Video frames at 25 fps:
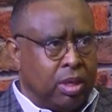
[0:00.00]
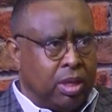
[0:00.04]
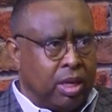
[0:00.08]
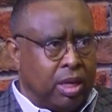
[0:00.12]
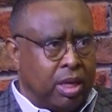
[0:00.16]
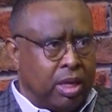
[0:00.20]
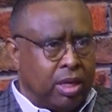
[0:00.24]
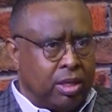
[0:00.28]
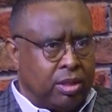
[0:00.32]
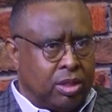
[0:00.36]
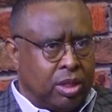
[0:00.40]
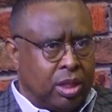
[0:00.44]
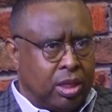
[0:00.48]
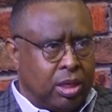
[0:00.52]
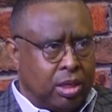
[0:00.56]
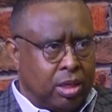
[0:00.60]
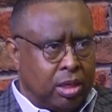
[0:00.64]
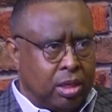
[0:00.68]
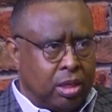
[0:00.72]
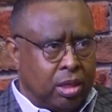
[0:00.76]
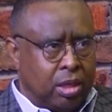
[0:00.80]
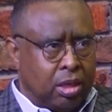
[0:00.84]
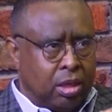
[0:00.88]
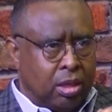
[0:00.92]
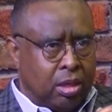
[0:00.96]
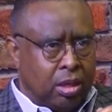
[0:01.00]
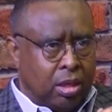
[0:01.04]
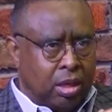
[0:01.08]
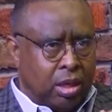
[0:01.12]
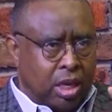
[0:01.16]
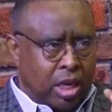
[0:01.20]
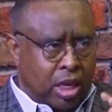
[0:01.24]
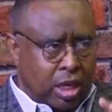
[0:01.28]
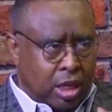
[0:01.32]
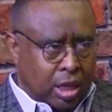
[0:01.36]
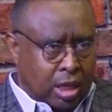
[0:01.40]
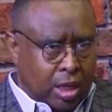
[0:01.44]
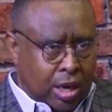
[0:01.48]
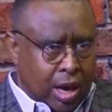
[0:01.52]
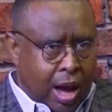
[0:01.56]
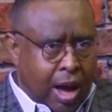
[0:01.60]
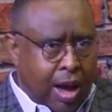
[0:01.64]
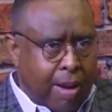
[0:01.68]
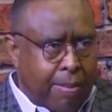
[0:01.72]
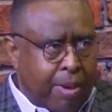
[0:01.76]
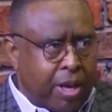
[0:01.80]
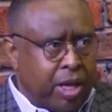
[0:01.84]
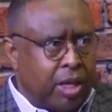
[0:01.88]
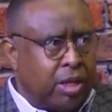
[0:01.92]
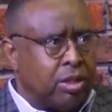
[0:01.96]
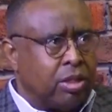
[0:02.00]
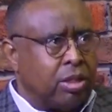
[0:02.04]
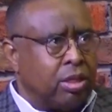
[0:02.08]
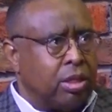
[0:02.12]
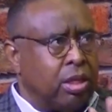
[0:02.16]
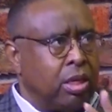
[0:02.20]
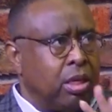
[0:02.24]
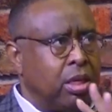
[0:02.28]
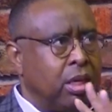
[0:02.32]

Is it economics?